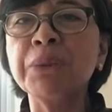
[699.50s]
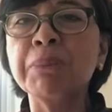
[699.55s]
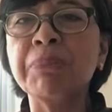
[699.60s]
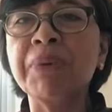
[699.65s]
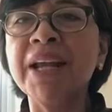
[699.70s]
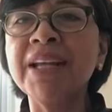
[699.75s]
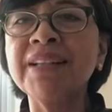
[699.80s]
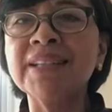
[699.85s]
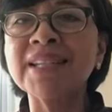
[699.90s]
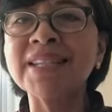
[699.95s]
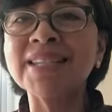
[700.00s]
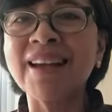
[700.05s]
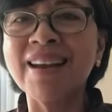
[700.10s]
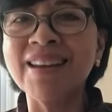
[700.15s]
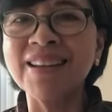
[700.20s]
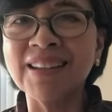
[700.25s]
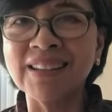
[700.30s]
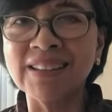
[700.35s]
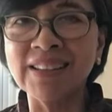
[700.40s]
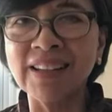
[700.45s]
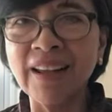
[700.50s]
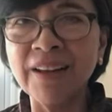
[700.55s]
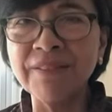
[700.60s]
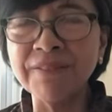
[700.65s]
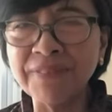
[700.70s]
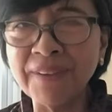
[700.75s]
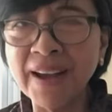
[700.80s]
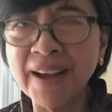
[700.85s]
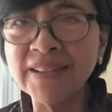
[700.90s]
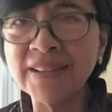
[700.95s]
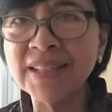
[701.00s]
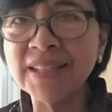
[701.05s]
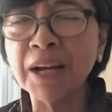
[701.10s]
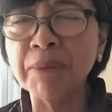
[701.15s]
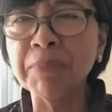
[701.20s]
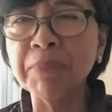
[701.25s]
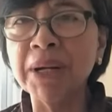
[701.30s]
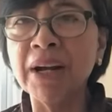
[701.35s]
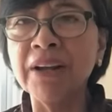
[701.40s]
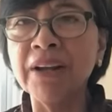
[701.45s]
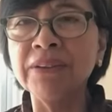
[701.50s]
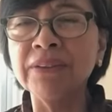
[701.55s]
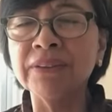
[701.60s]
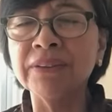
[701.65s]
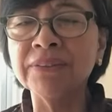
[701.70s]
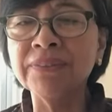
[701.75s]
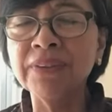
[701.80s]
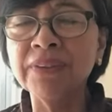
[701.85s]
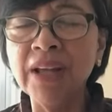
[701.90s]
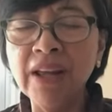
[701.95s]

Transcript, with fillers: to break the cycle and find some kind of,